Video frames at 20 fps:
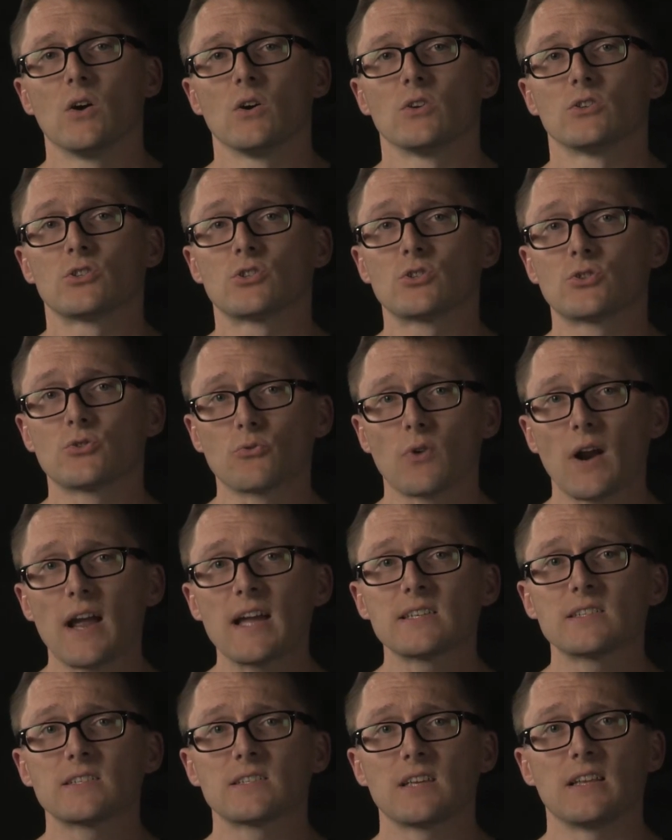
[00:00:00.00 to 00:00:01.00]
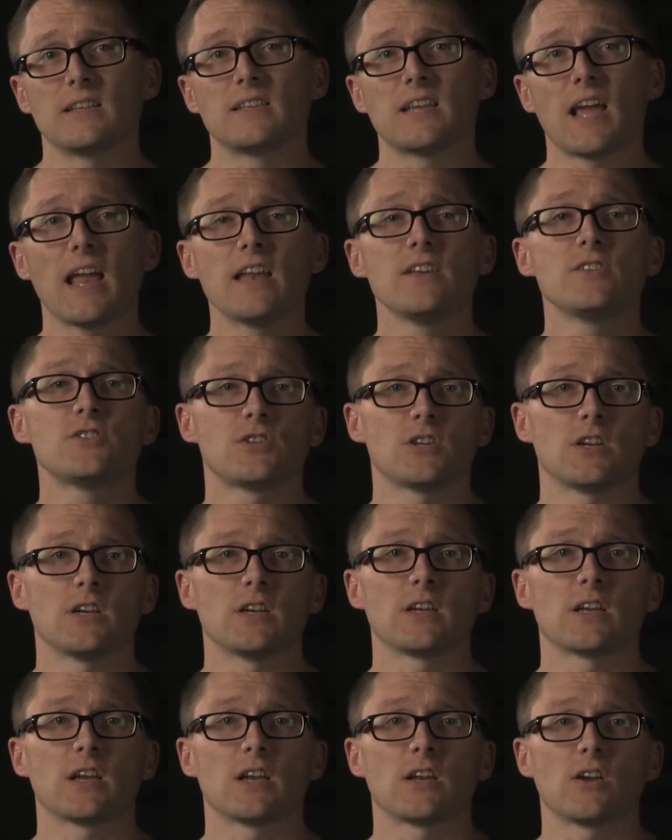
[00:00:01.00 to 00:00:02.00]
Stress and
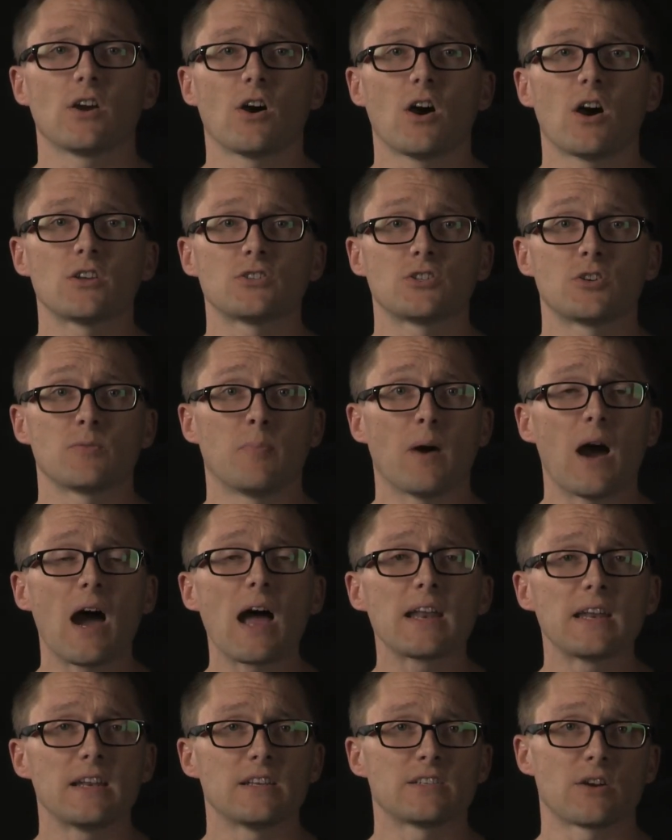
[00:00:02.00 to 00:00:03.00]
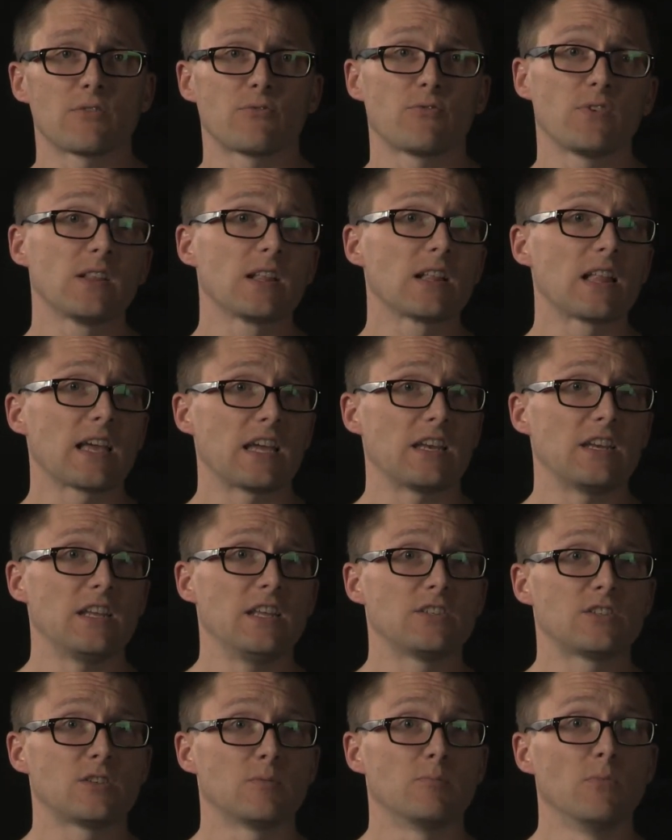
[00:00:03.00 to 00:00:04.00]
tension can cause your body to start feeling like it
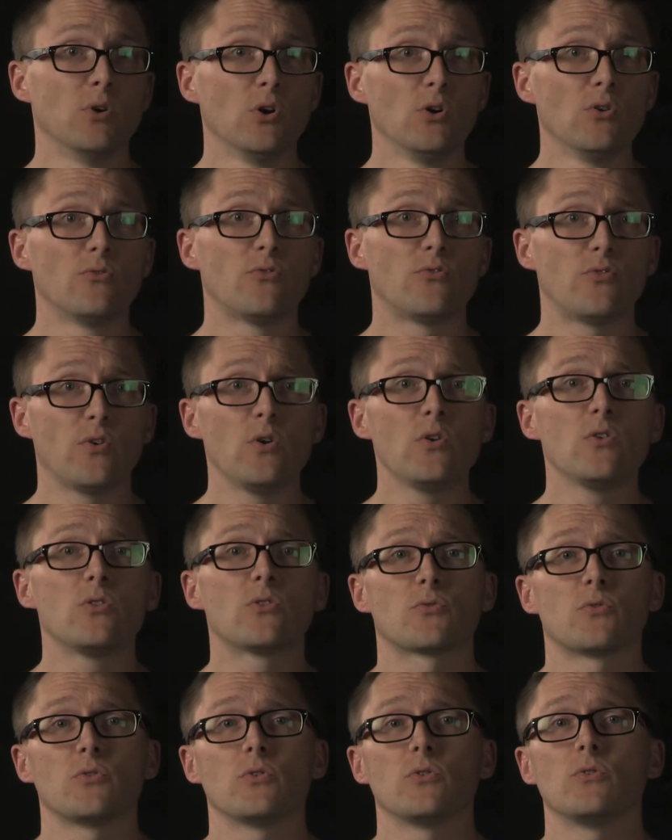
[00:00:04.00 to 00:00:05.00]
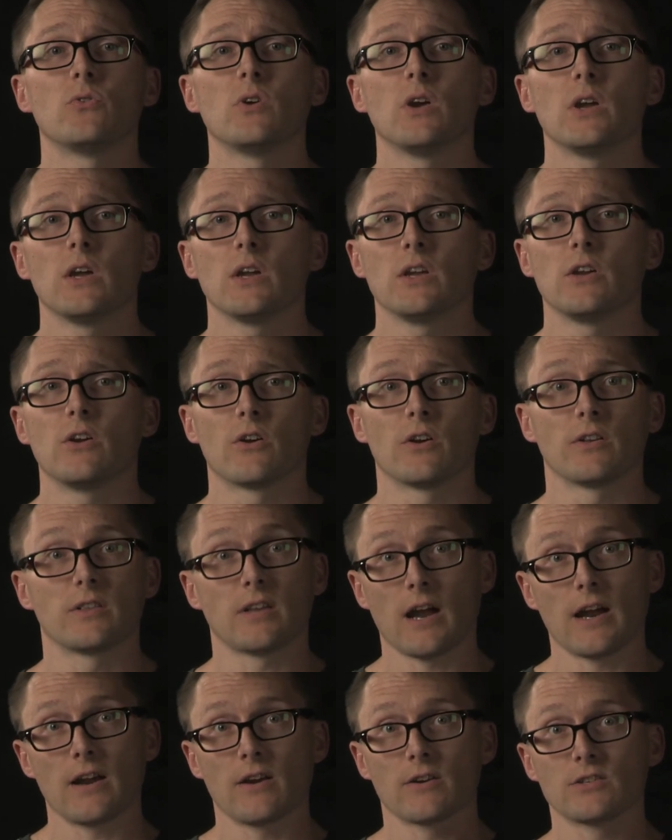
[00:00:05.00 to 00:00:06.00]
needs to move food through your
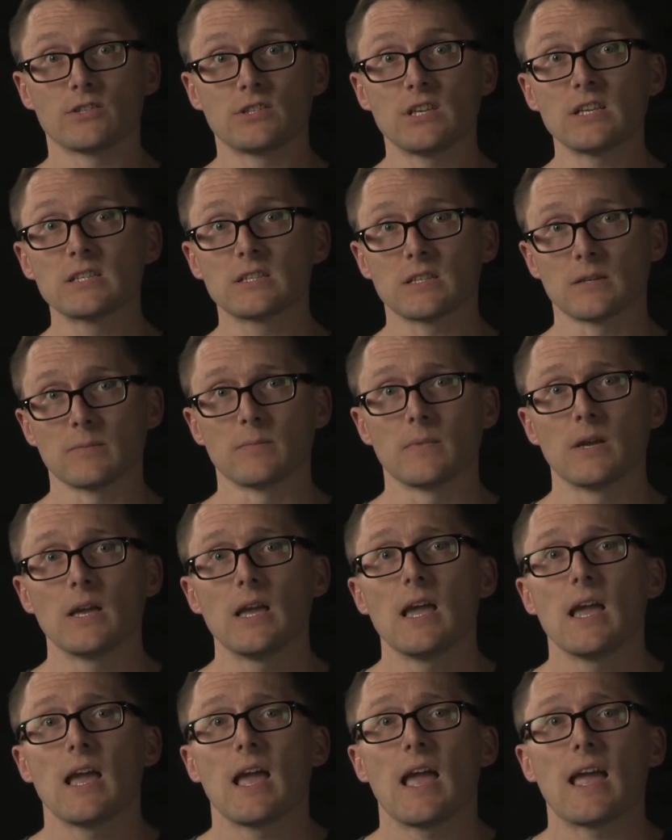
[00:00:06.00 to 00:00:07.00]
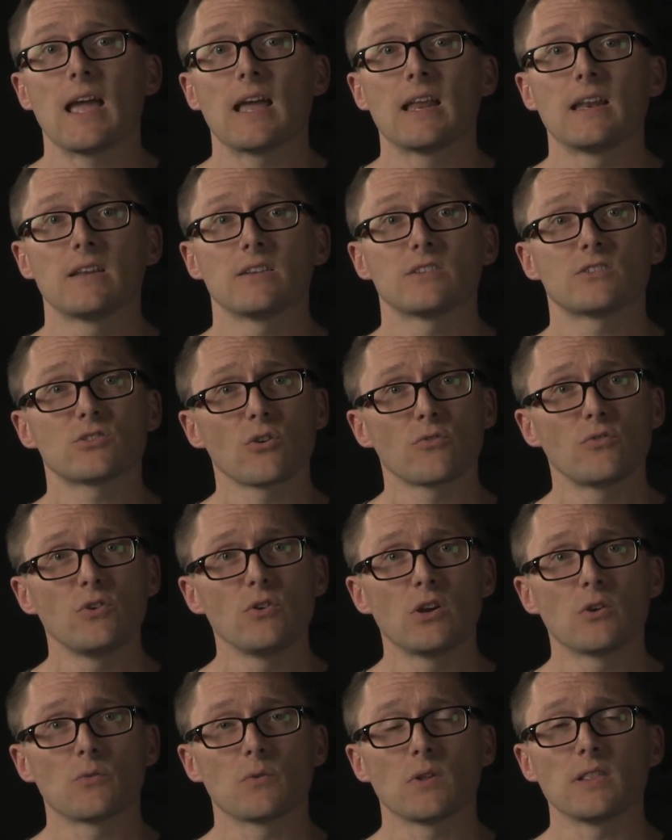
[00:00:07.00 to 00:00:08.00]
entire system. And so if you
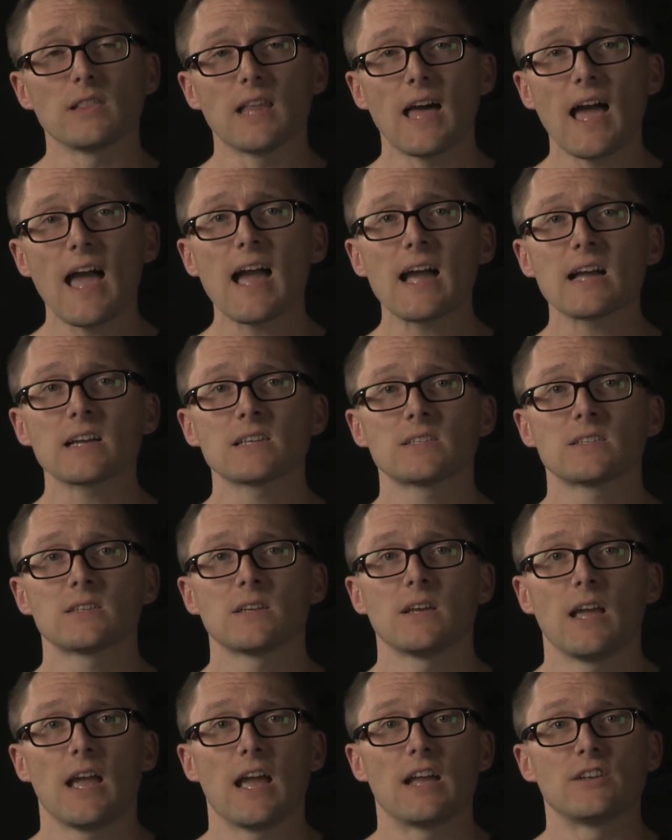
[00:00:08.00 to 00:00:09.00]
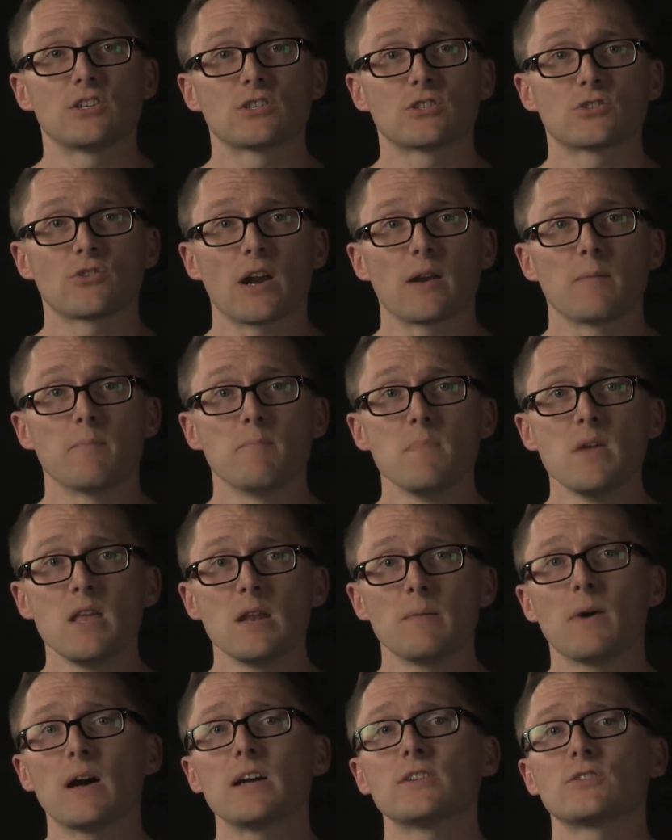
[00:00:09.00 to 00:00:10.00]
can relax and just try to
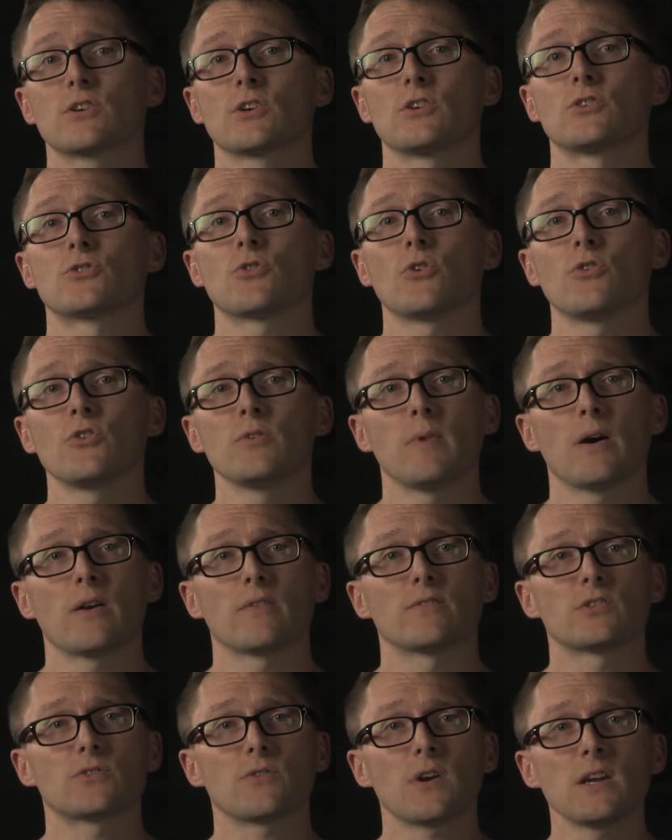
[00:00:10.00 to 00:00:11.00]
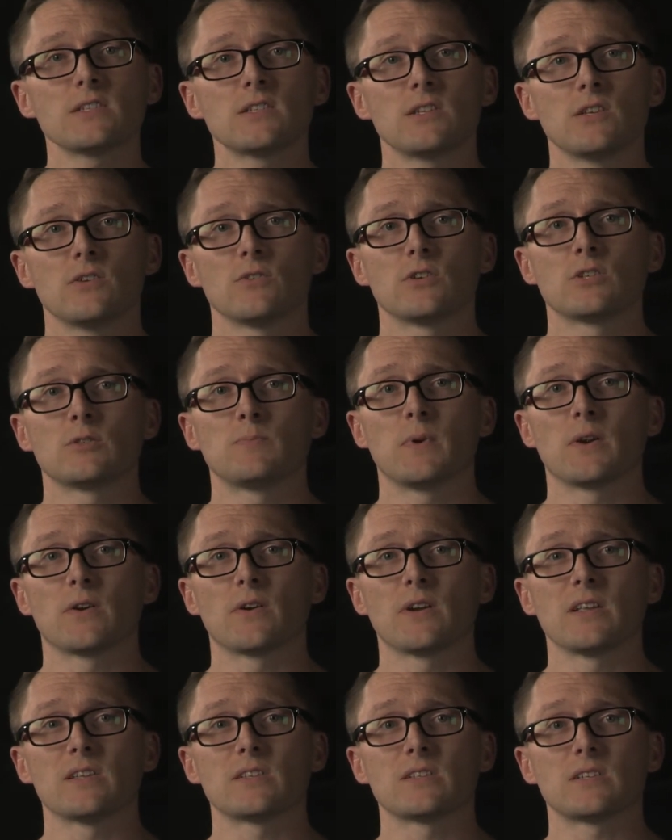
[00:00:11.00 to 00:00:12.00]
minimize or control the amount of stress that you
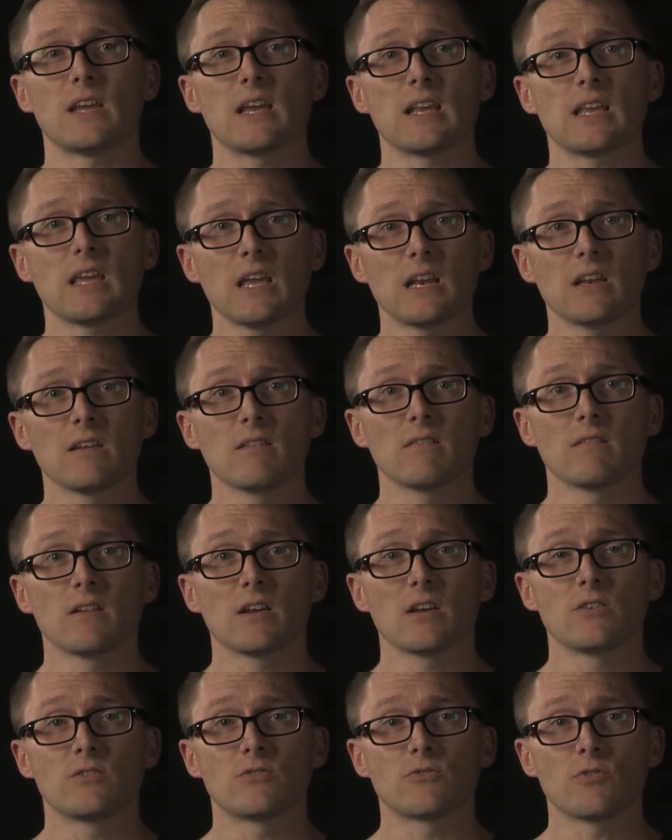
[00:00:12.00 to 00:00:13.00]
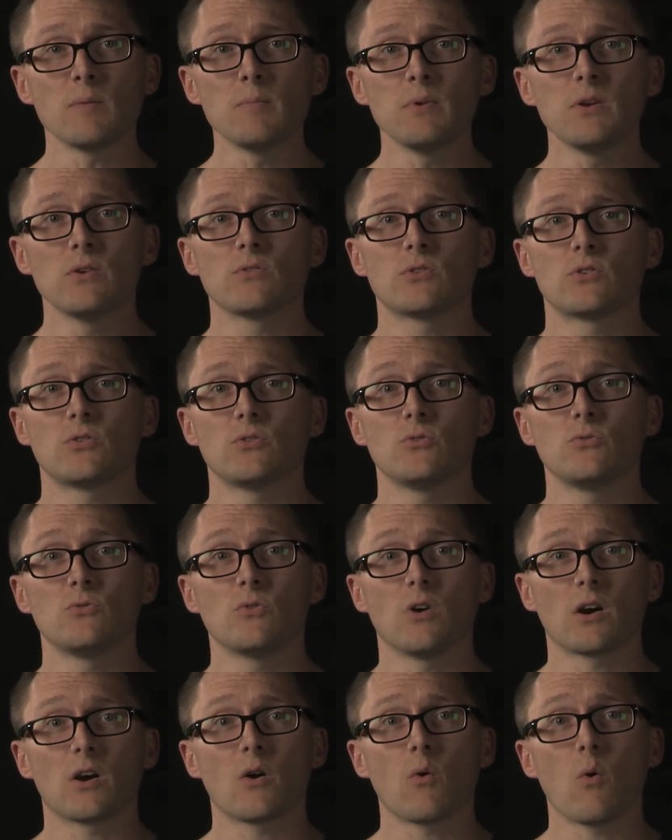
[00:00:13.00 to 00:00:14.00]
experience, it can contribute
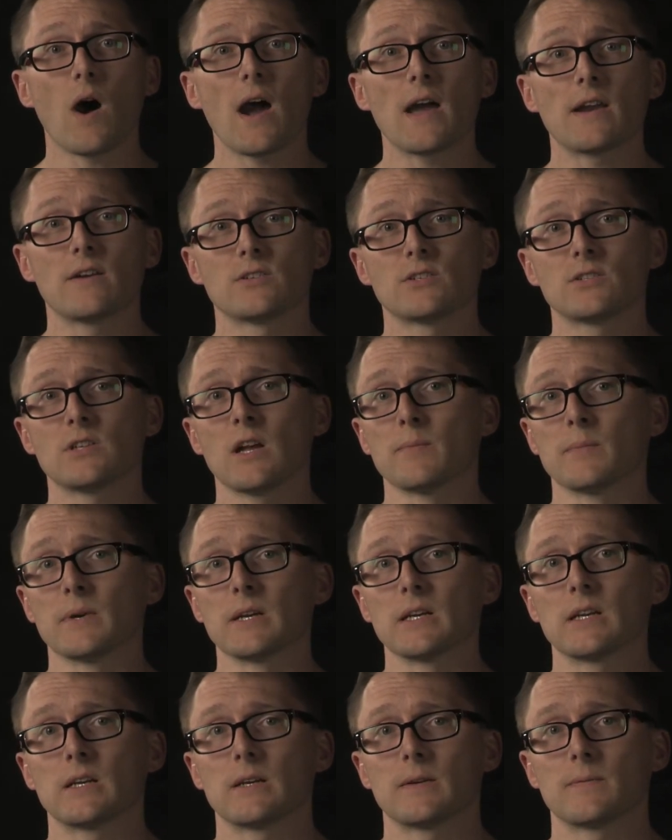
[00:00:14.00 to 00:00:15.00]
to a quieter stomach.